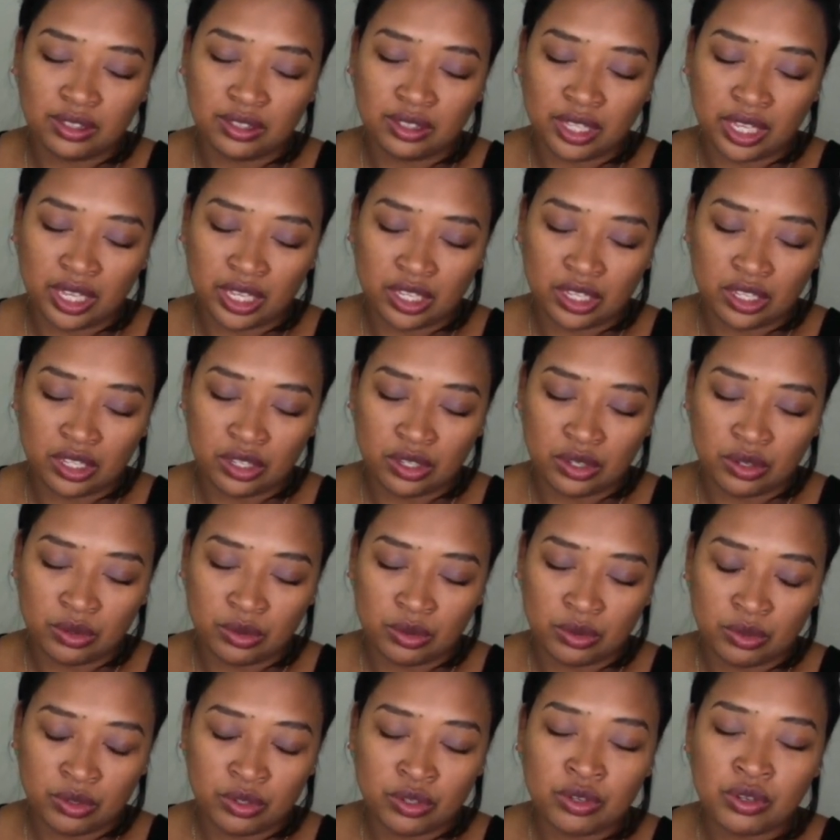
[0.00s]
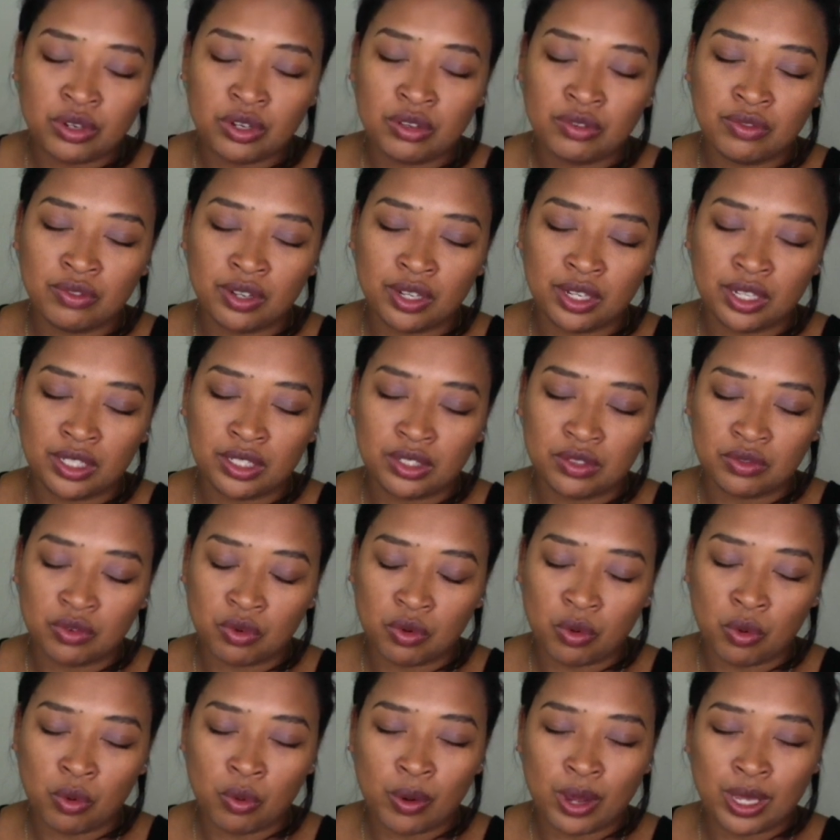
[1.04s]
Thank you, universe, for
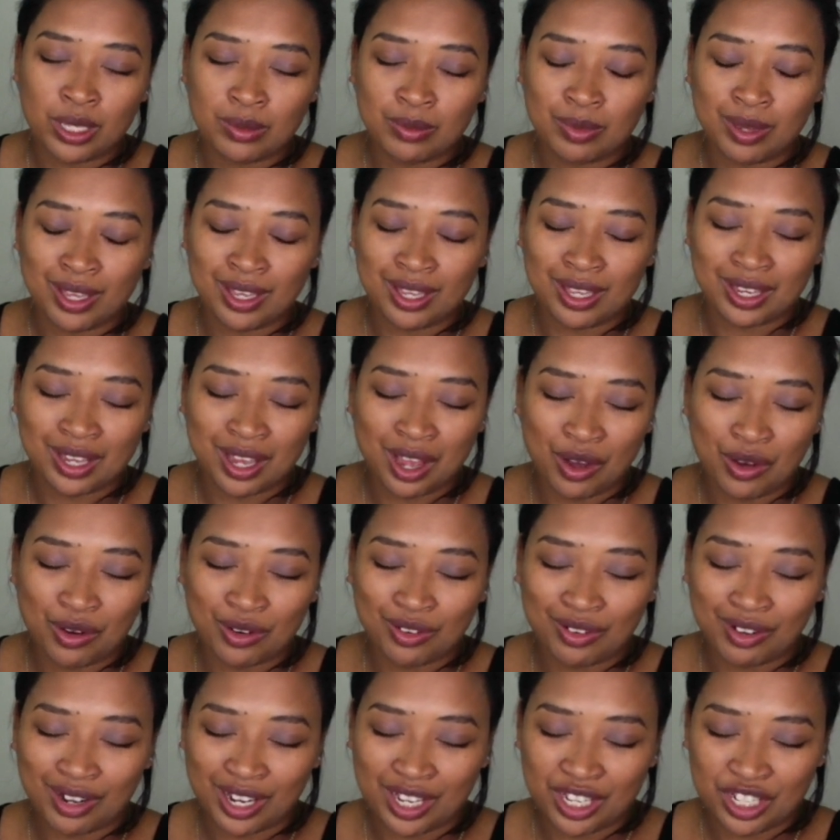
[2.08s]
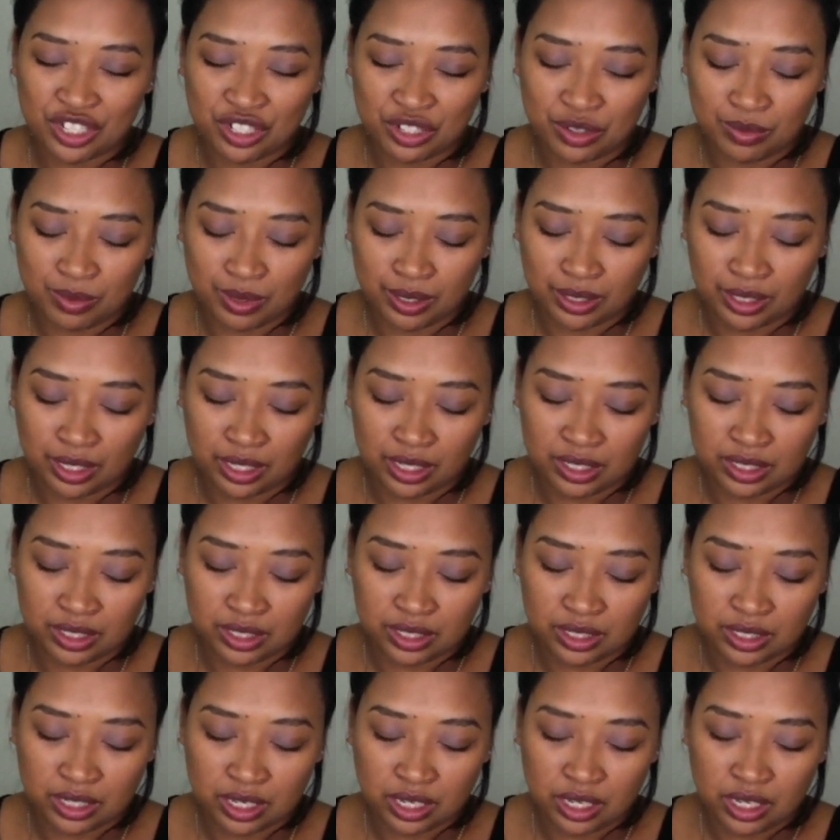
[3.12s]
always being in co-creation with us.
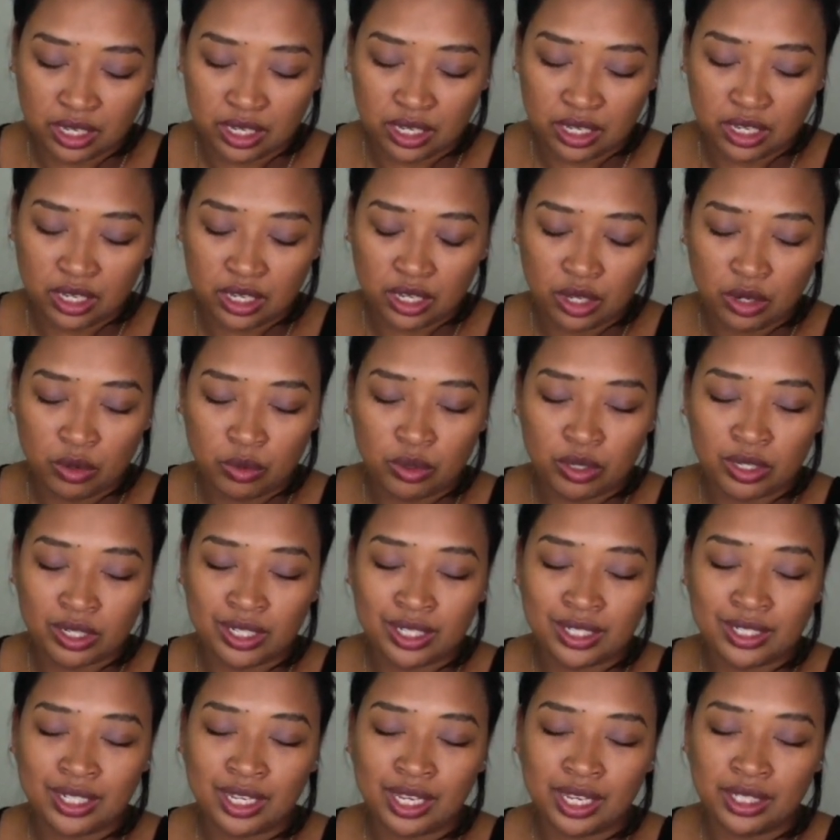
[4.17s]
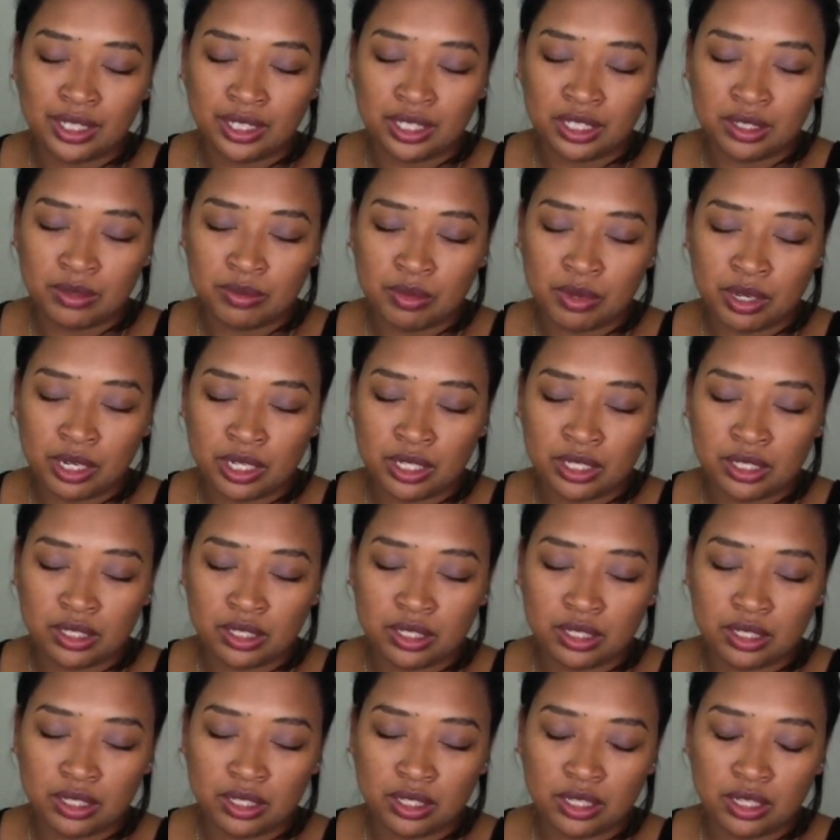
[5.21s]
We just take this minute
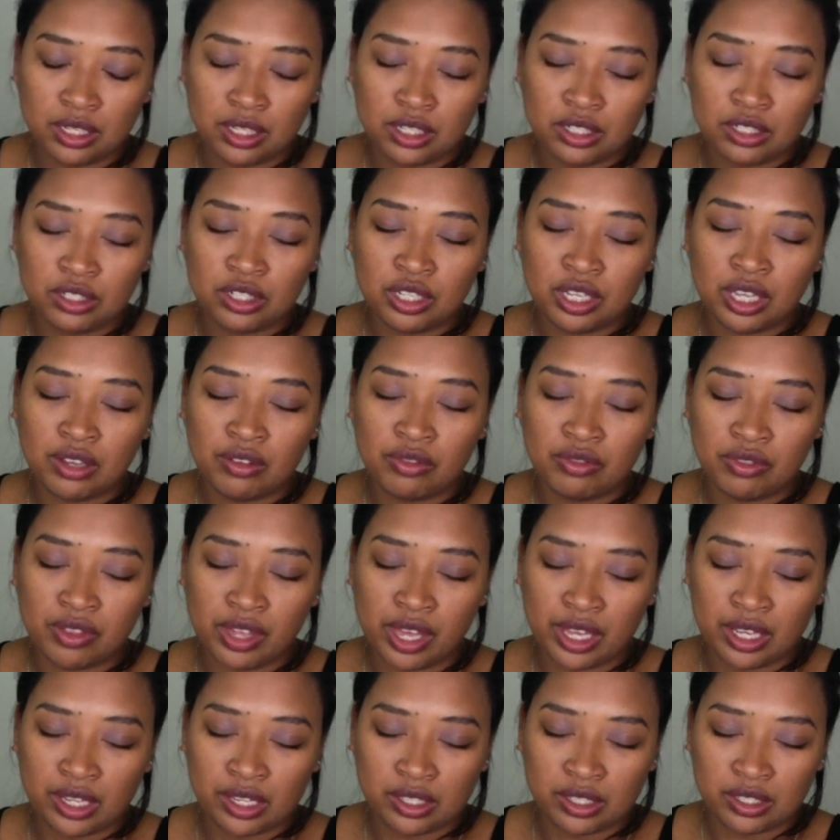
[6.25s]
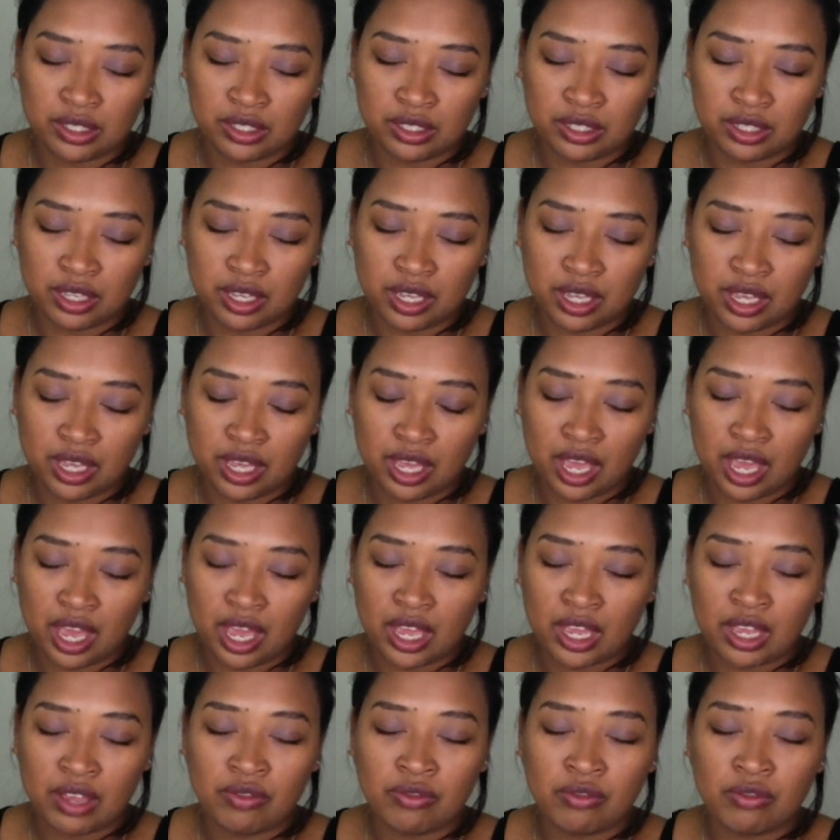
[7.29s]
to give thanks and
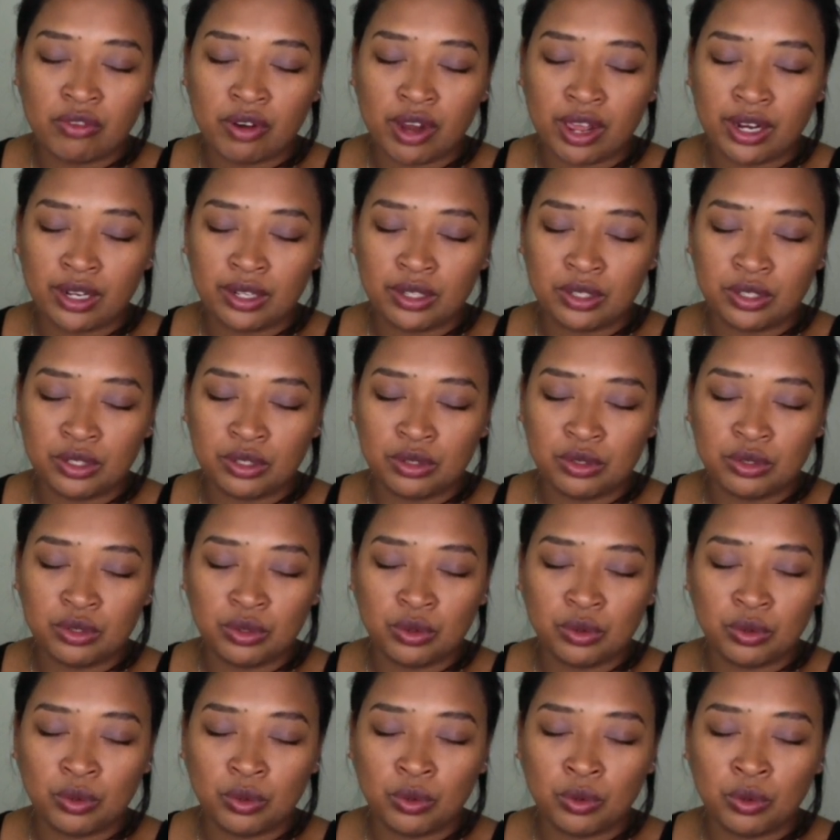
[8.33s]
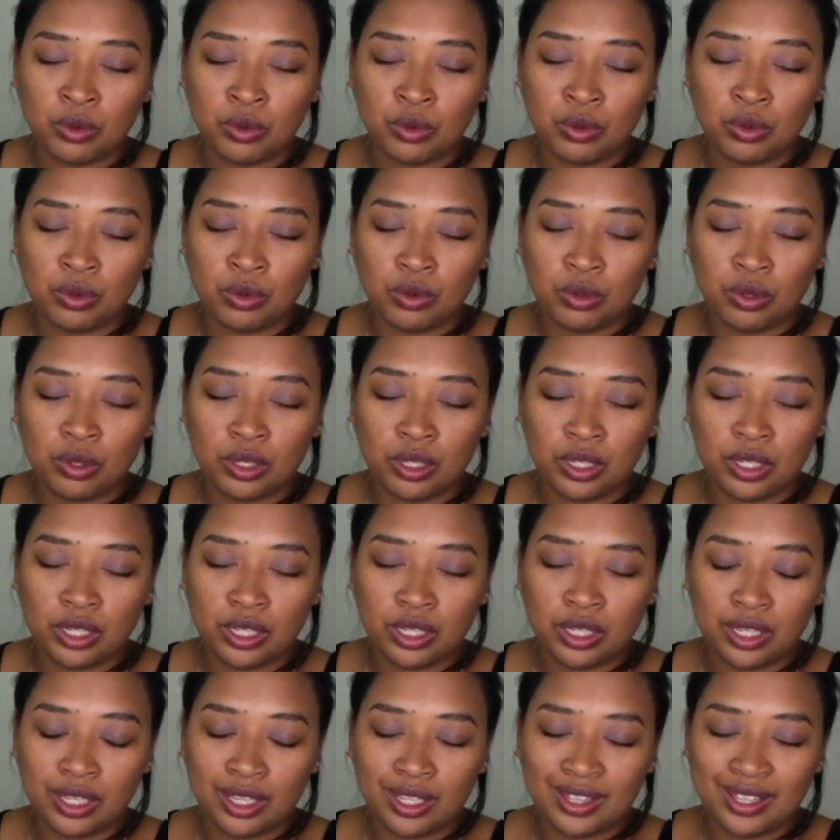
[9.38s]
give gratitude to all
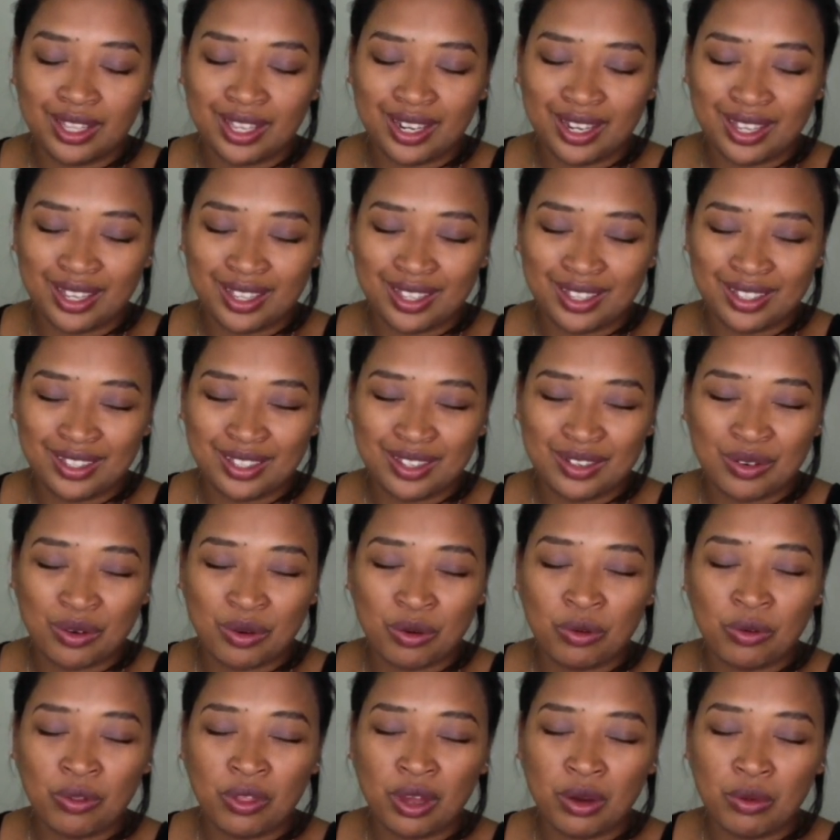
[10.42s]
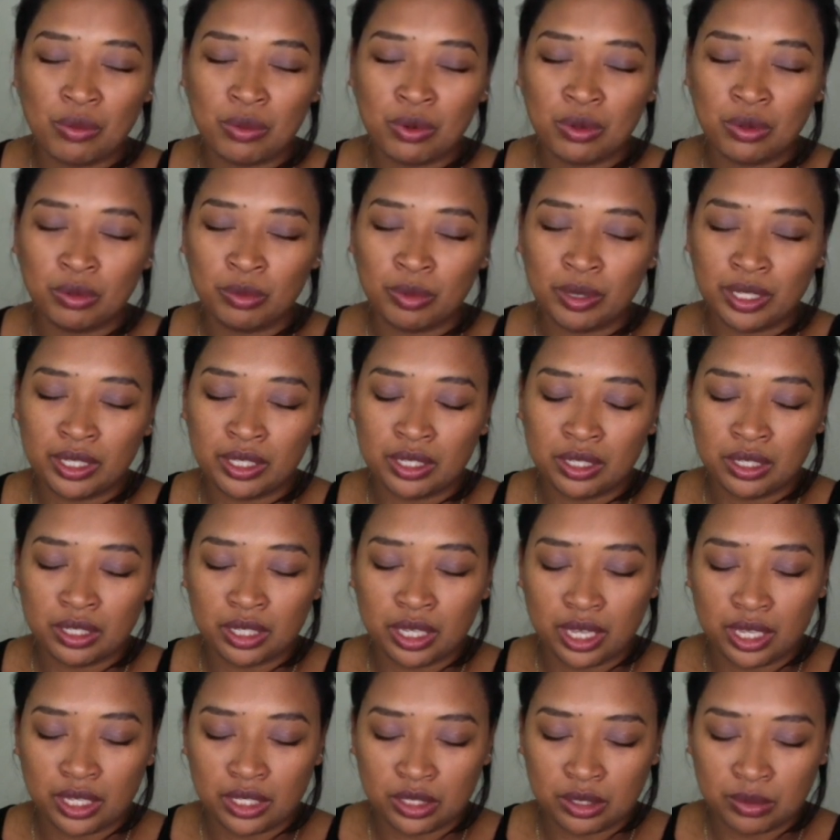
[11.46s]
that is and all that will be
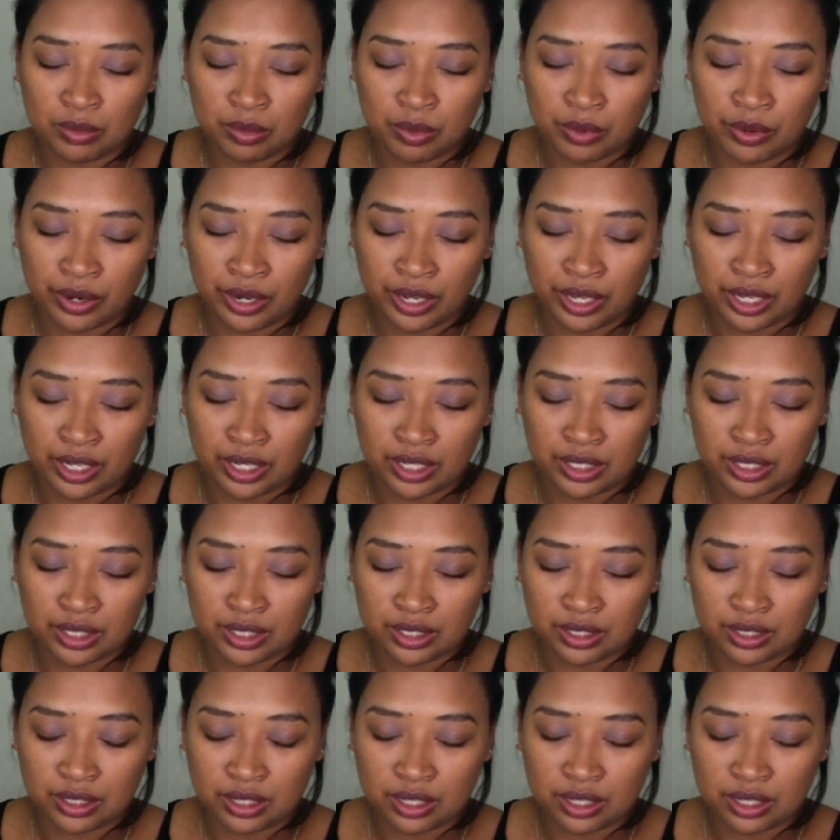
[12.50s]
supporting us.